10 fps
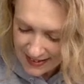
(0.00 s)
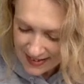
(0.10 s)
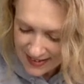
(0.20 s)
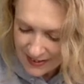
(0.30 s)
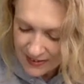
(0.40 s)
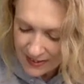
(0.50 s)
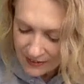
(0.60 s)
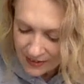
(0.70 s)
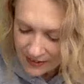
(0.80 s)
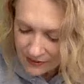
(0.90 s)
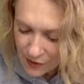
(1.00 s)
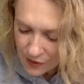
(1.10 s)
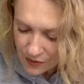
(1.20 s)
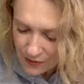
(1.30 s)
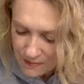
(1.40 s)
So definitely,
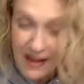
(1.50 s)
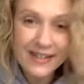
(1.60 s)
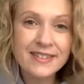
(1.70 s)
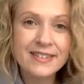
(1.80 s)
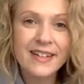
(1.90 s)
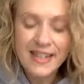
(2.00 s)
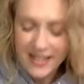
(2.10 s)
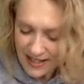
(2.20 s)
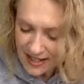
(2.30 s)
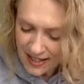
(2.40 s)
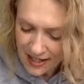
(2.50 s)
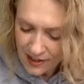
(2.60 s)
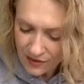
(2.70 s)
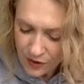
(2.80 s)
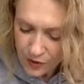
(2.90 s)
folks, a reminder,
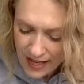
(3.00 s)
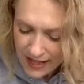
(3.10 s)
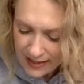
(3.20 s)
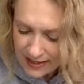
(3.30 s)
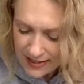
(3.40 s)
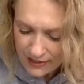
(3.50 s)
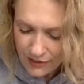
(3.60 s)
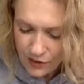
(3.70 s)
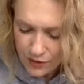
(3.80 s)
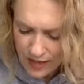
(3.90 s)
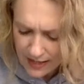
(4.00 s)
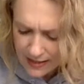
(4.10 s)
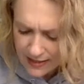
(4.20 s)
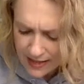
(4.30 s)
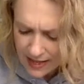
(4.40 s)
if you like this, if you like
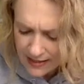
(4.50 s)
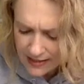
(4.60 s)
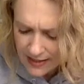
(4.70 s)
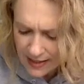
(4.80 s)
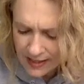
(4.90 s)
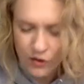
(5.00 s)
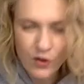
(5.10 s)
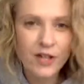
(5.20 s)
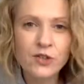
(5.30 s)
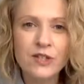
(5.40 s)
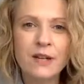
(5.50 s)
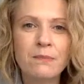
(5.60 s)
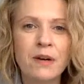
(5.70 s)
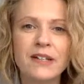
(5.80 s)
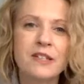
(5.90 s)
this kind of thing, if you're interested in
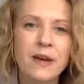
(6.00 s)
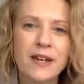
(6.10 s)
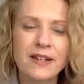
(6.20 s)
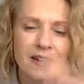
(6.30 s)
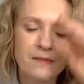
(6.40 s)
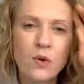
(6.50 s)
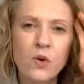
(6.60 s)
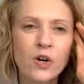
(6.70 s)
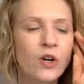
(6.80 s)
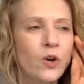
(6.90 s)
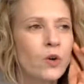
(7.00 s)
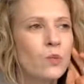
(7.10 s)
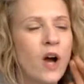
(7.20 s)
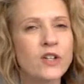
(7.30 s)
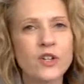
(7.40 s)
participating in more or
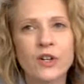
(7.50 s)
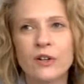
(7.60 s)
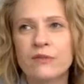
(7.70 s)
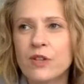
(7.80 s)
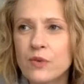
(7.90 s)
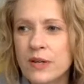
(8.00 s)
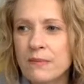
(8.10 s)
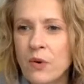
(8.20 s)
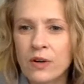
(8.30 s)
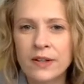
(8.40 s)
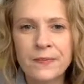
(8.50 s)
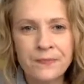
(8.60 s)
watching or viewing more,